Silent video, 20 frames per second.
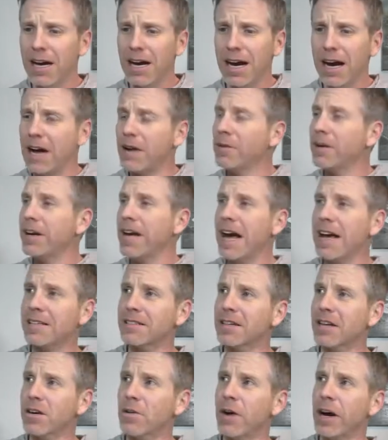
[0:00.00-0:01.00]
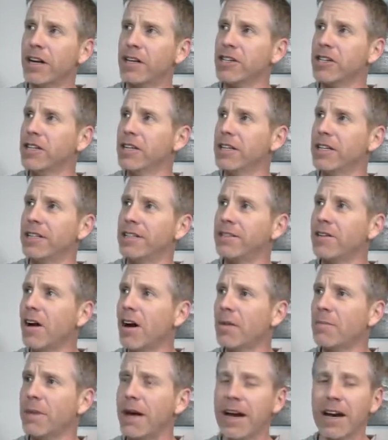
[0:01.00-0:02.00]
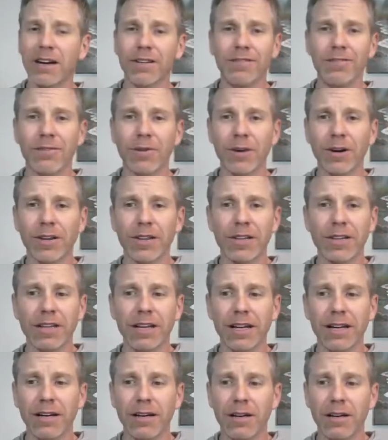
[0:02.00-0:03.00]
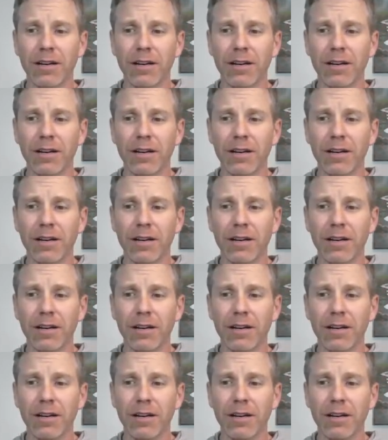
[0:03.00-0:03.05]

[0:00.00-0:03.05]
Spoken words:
I would ask a question and talk back and forth, and then